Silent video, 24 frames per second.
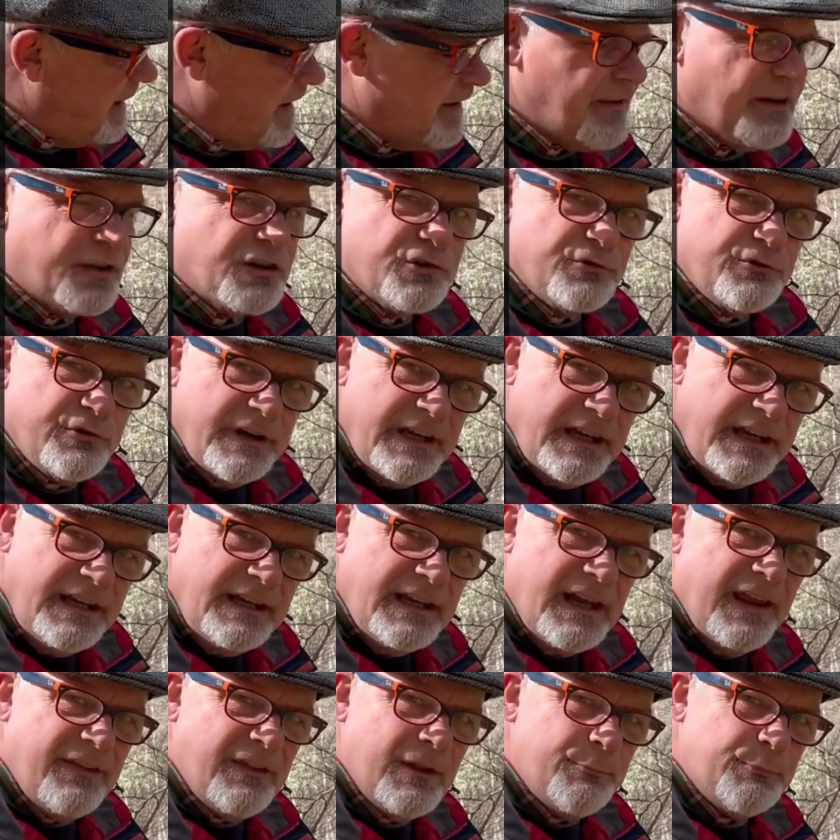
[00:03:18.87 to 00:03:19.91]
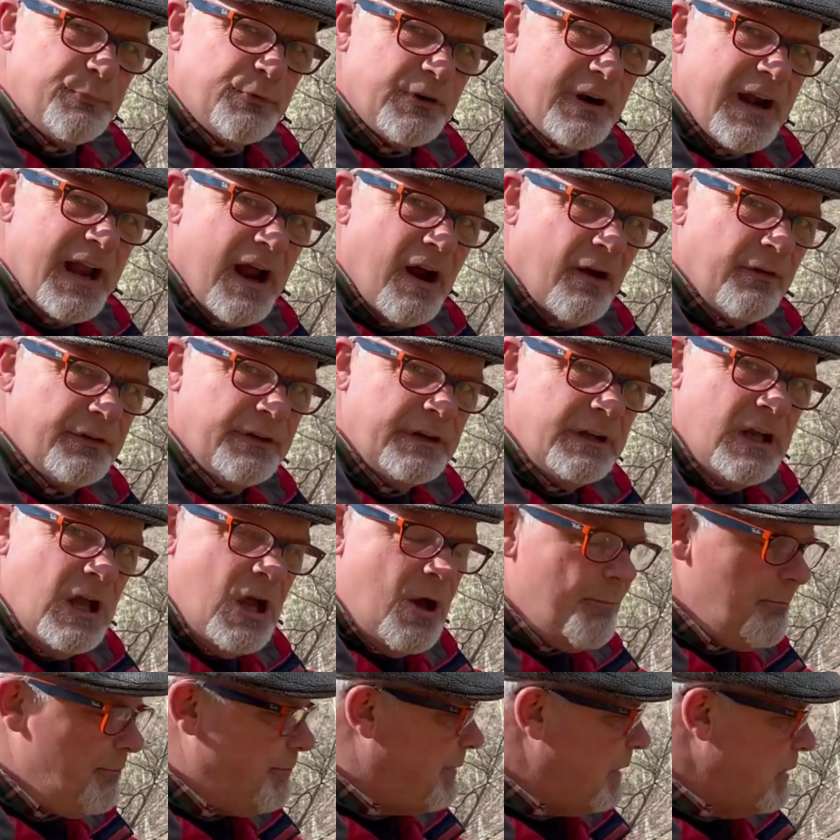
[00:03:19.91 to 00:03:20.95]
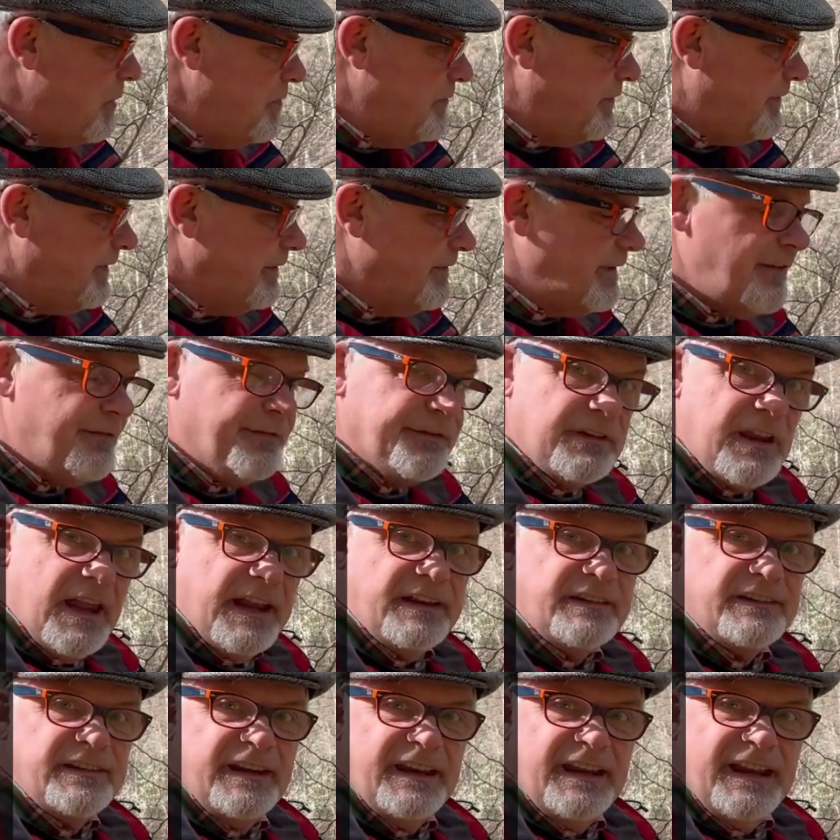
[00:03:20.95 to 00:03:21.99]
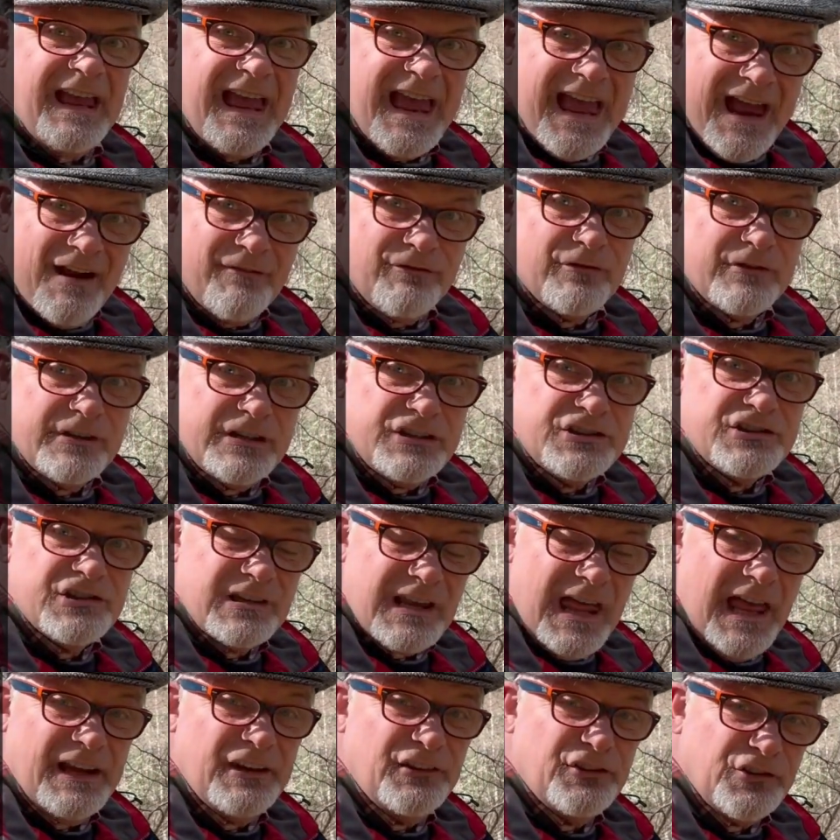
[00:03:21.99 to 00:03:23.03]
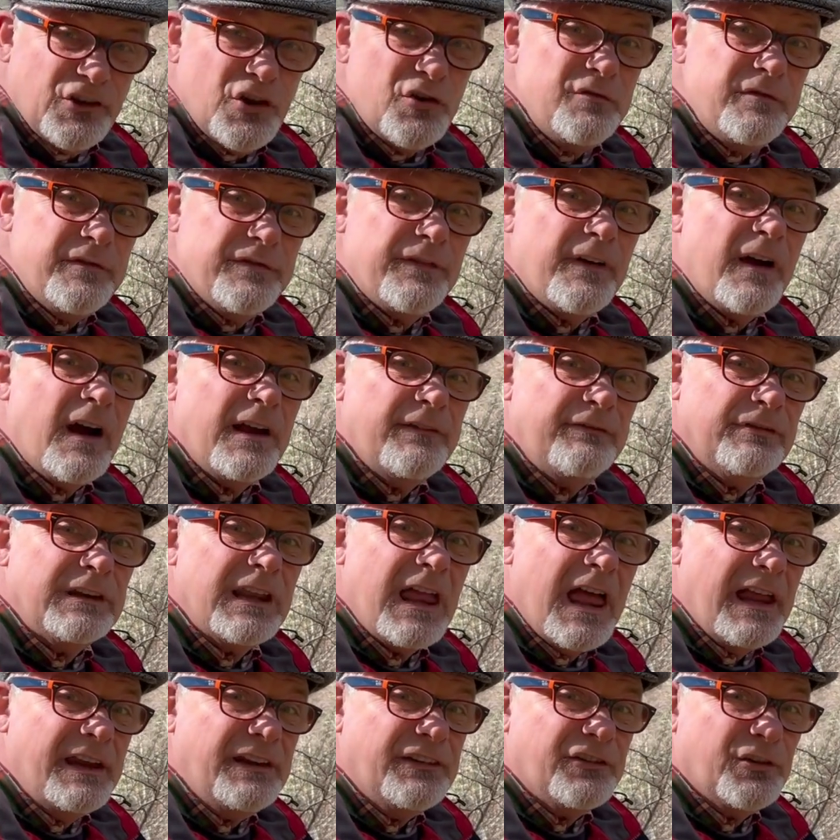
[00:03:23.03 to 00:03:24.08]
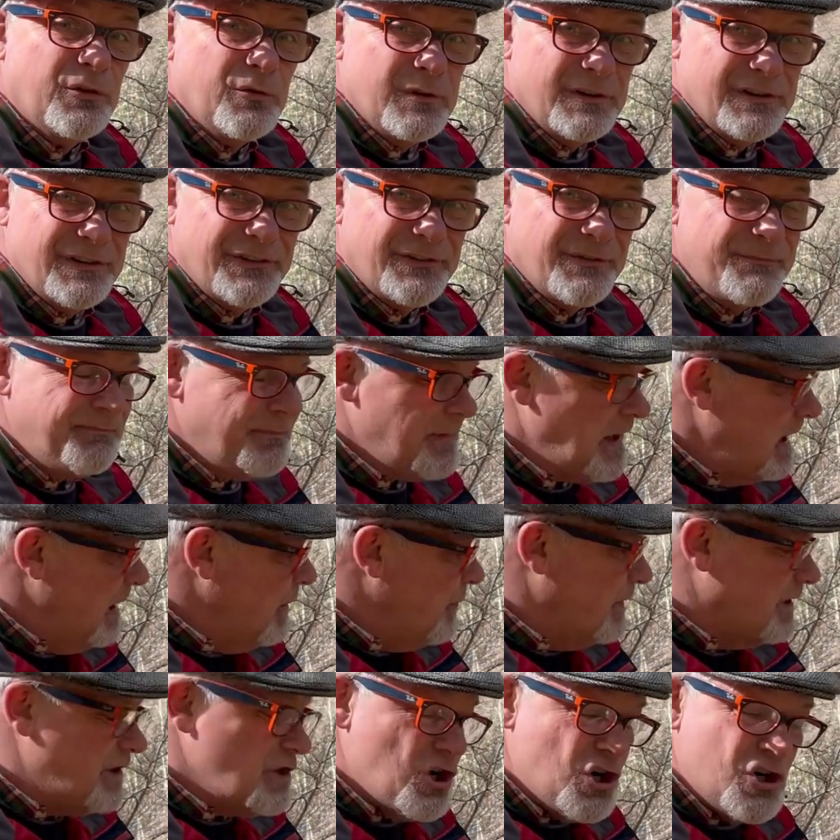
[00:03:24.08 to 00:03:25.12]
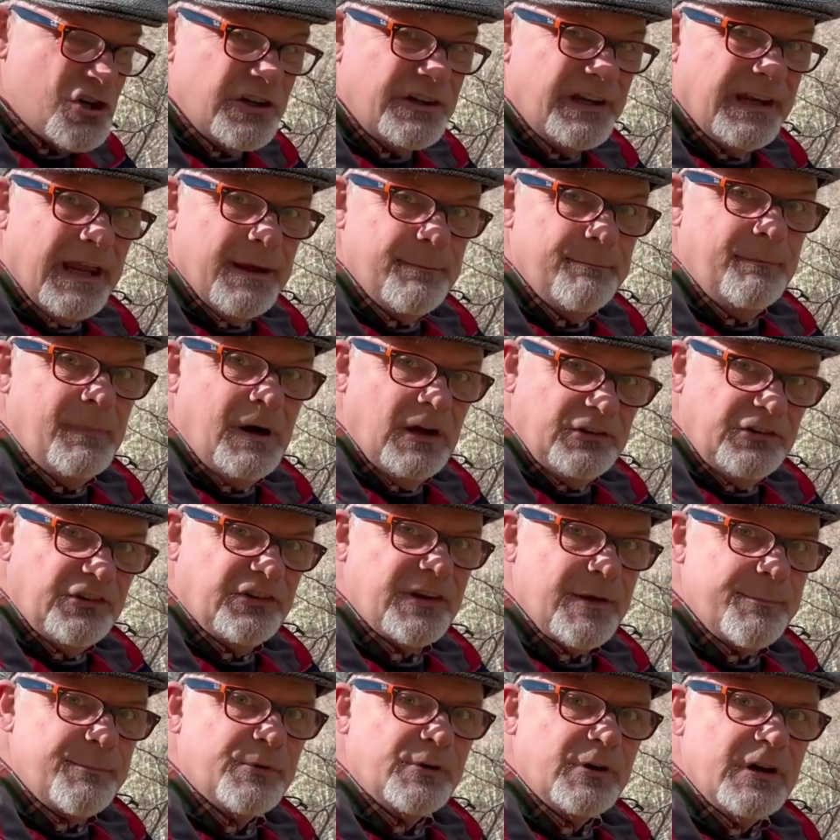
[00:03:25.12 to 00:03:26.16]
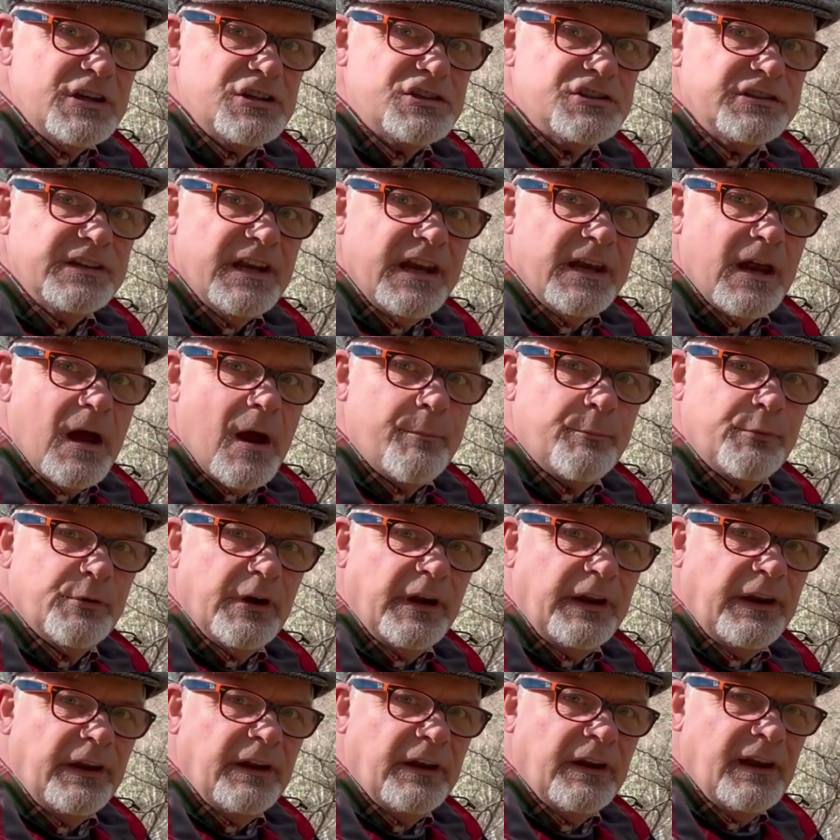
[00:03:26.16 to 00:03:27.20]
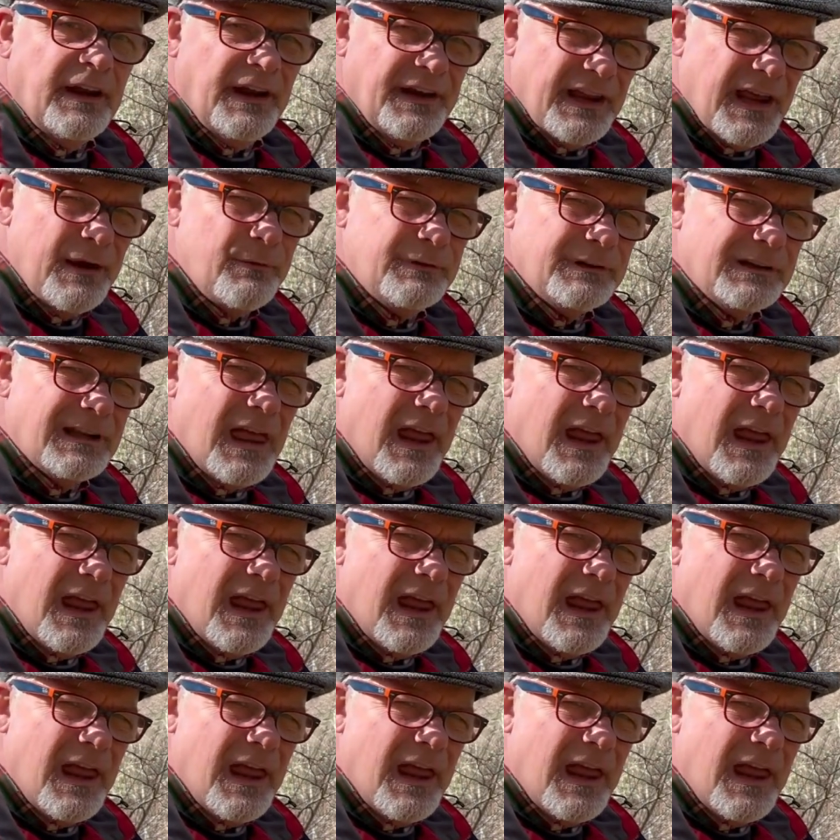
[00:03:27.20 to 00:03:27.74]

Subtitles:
here, the green and the brown. Both are reflecting average light, zone 5 light to us. We're not going to get much separation in our print, and I would